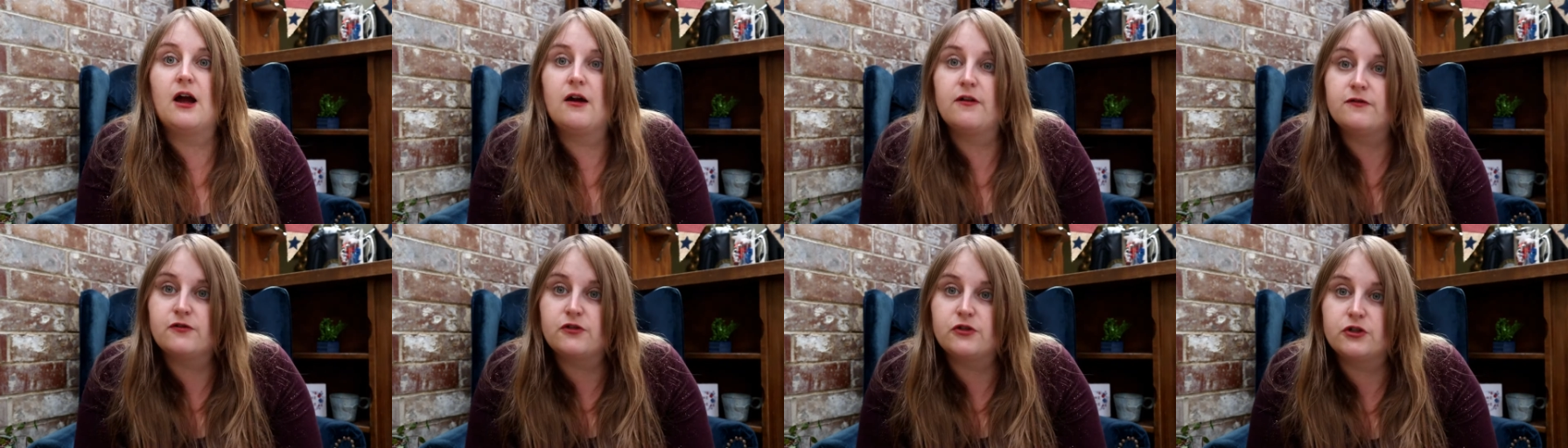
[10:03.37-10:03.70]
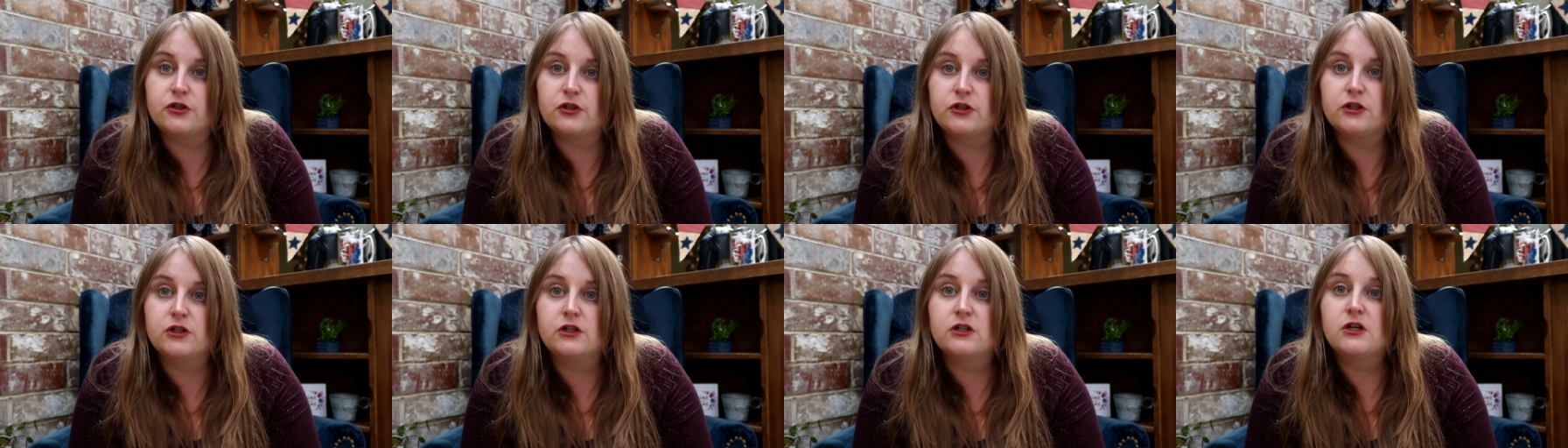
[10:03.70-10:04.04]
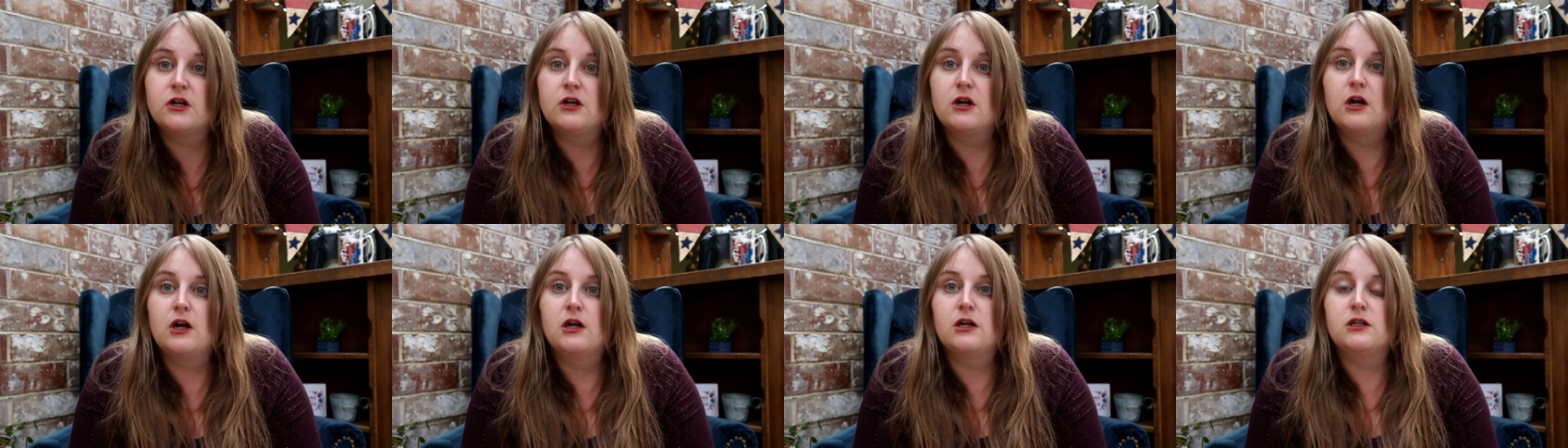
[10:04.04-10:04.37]
after
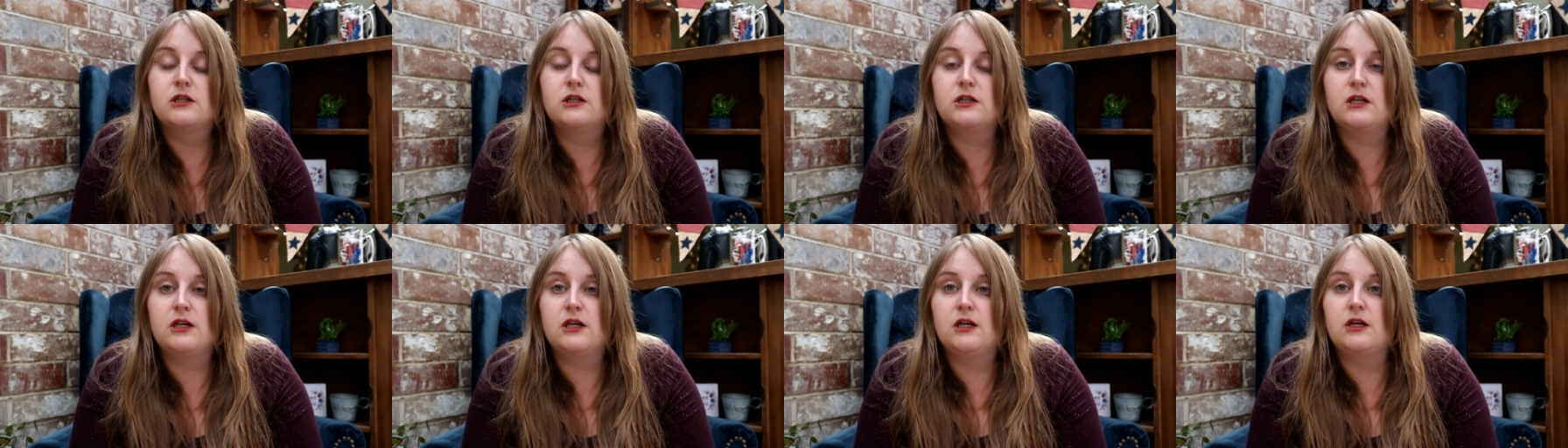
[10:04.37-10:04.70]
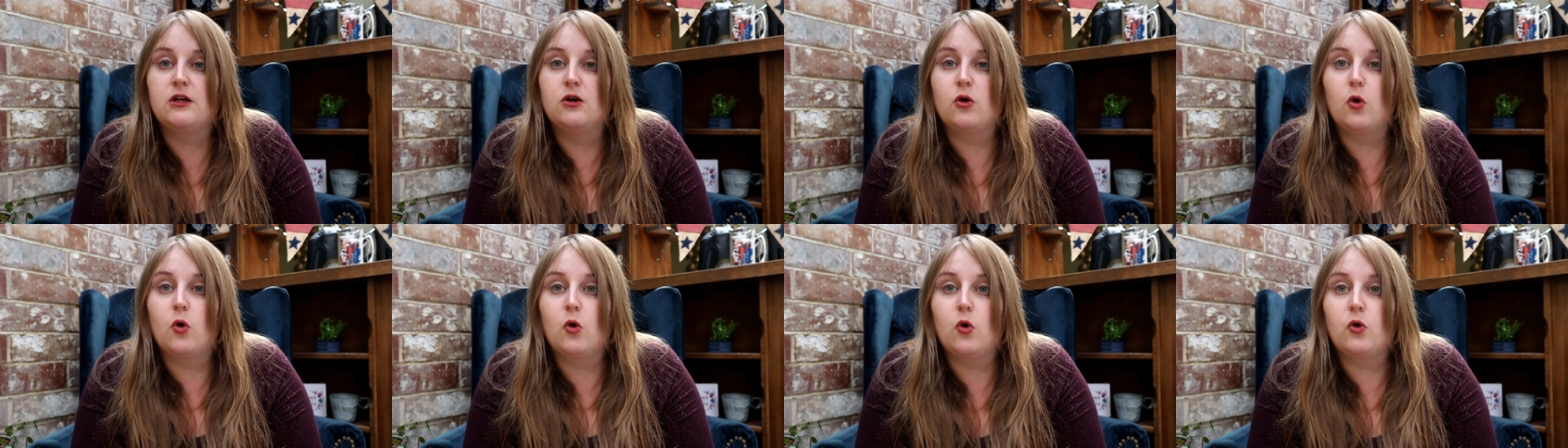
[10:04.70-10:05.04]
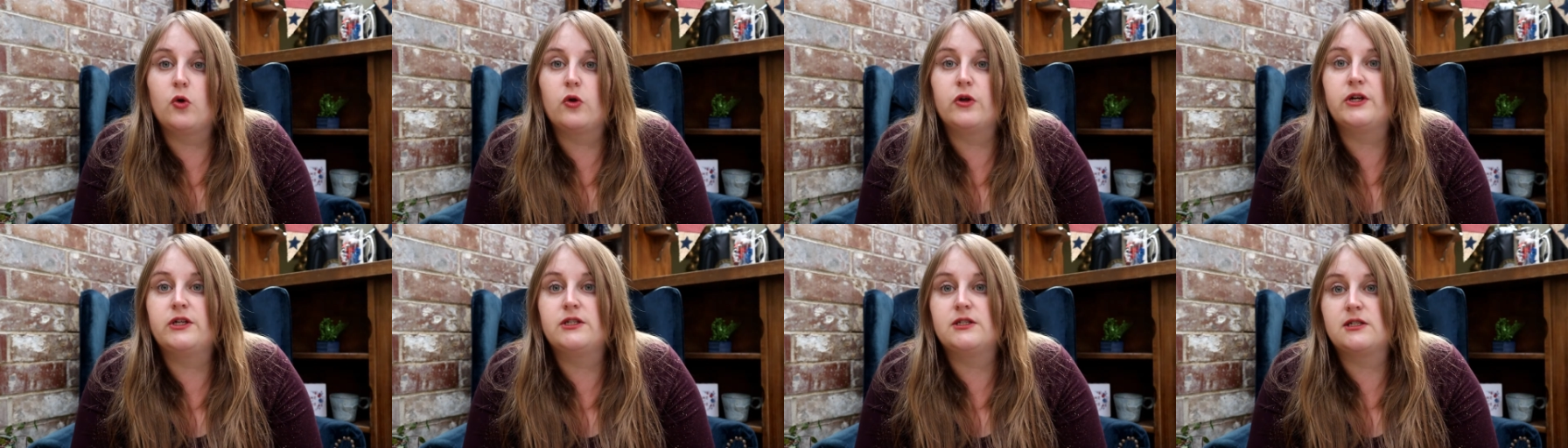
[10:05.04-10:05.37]
the
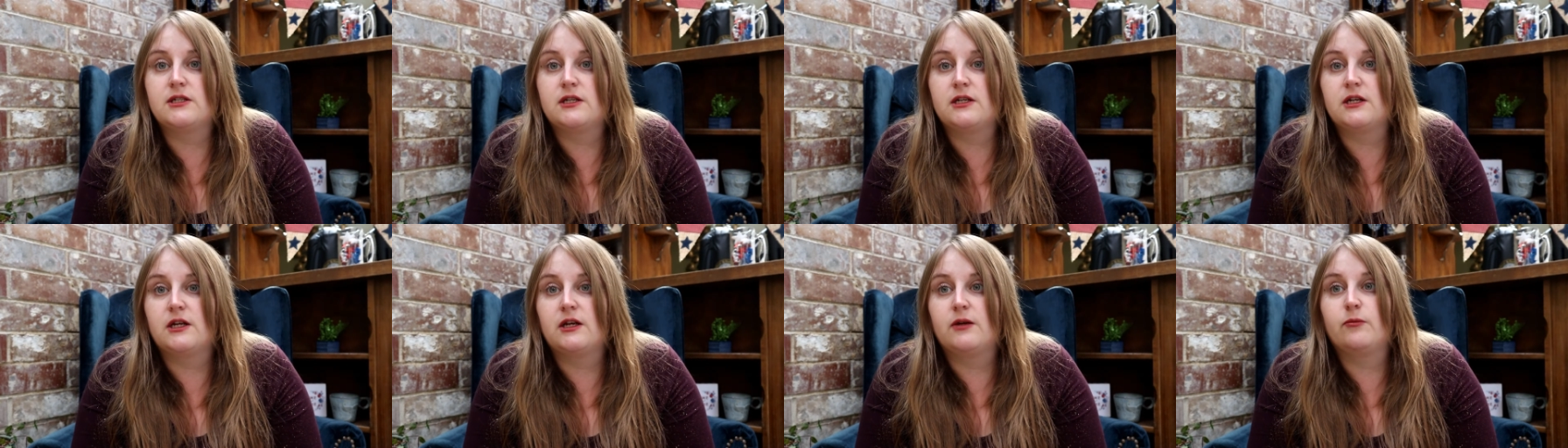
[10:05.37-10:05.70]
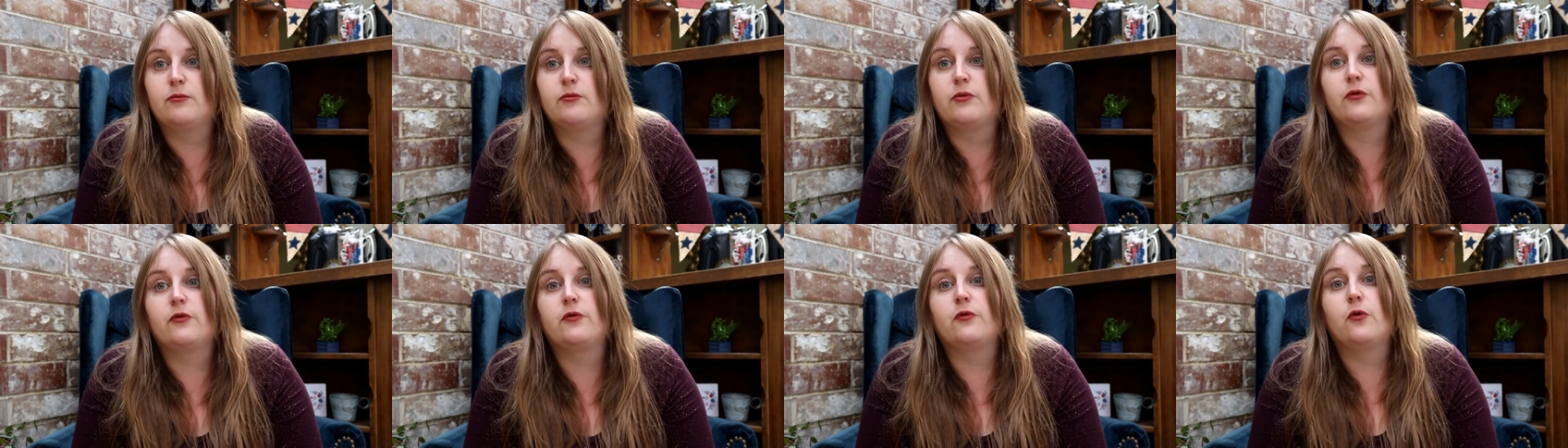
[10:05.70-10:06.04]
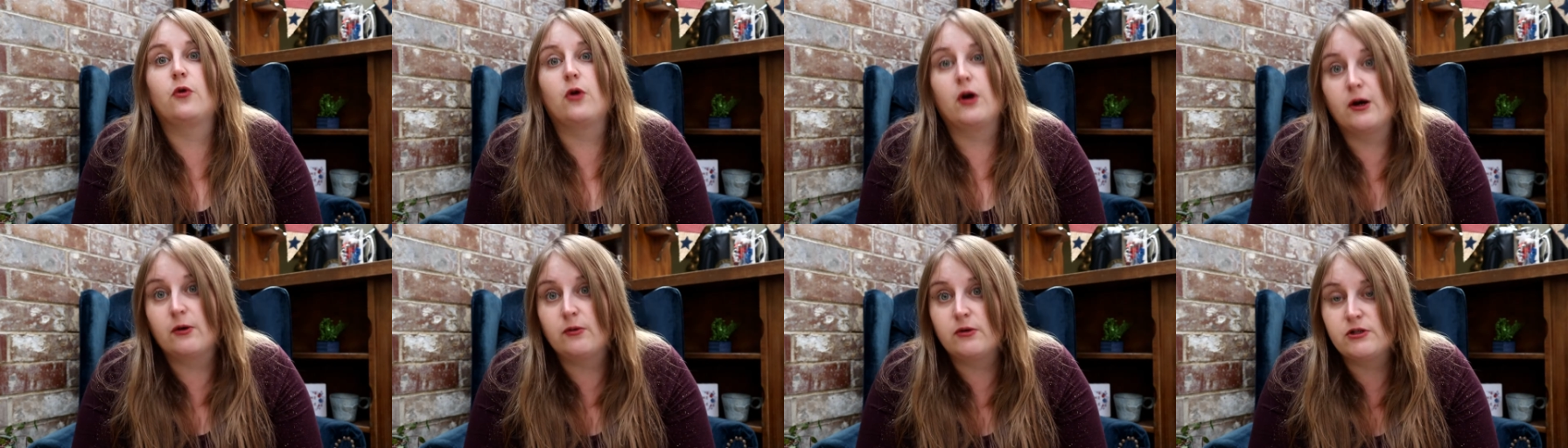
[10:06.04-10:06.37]
whole incident
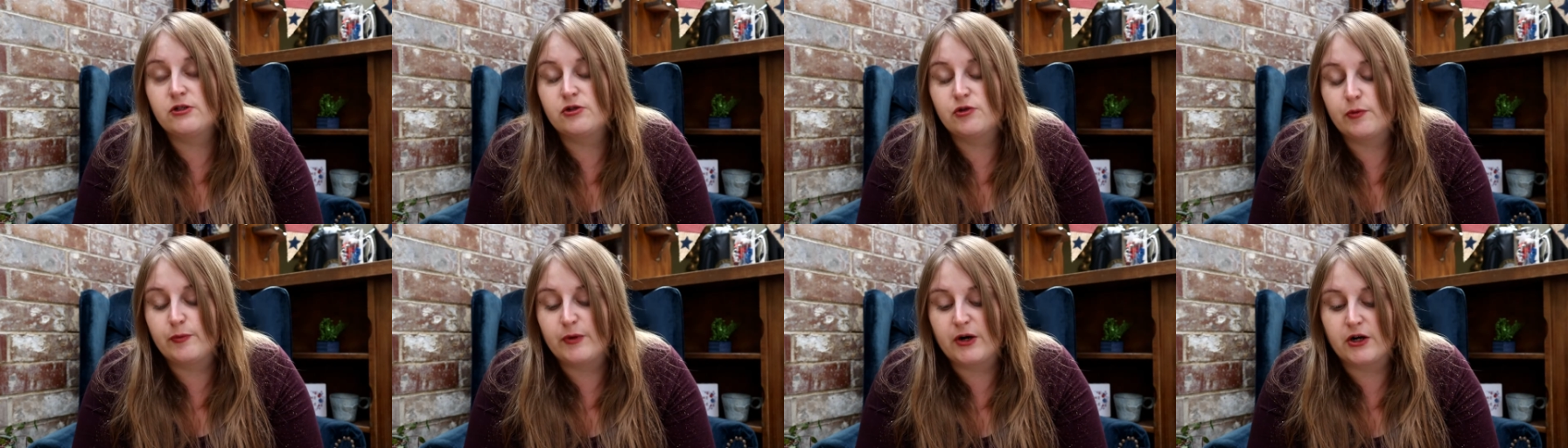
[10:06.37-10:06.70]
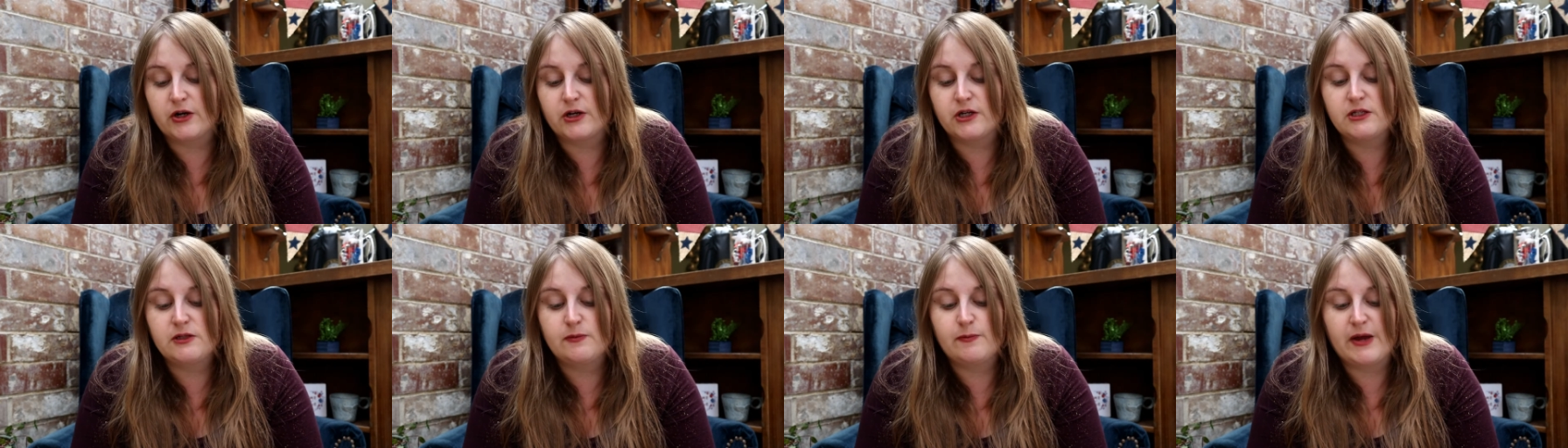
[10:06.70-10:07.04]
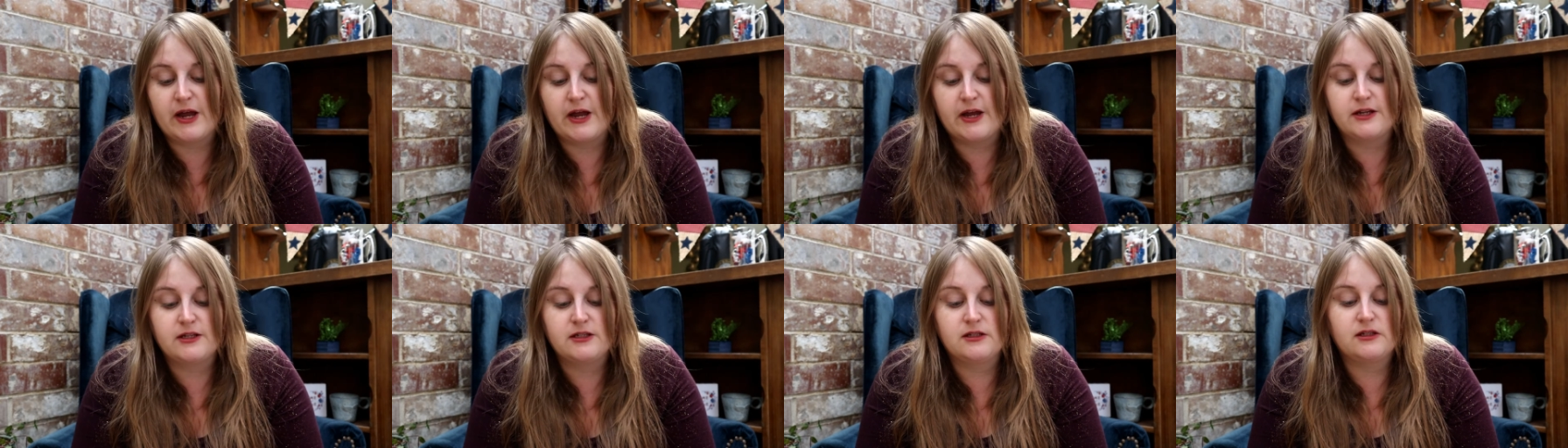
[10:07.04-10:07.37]
before I went to America's
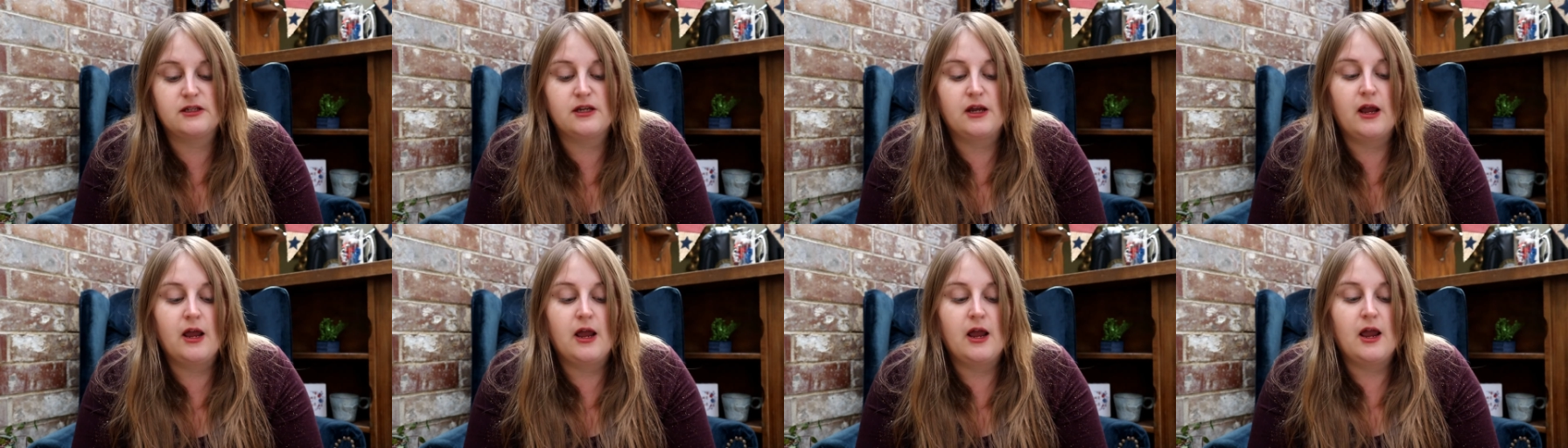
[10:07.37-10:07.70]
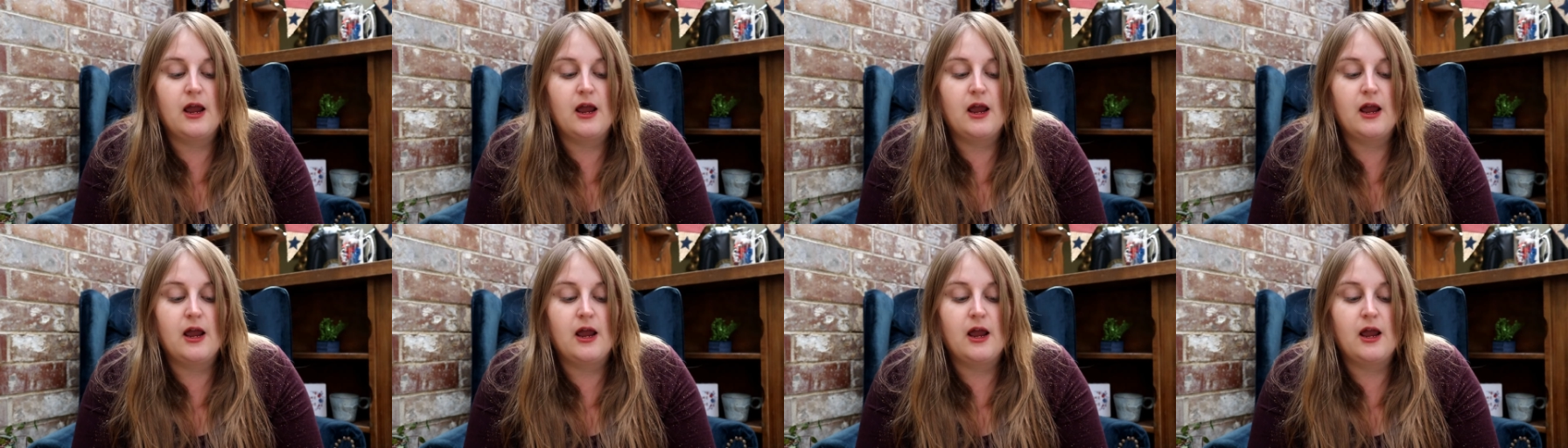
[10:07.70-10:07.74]
Best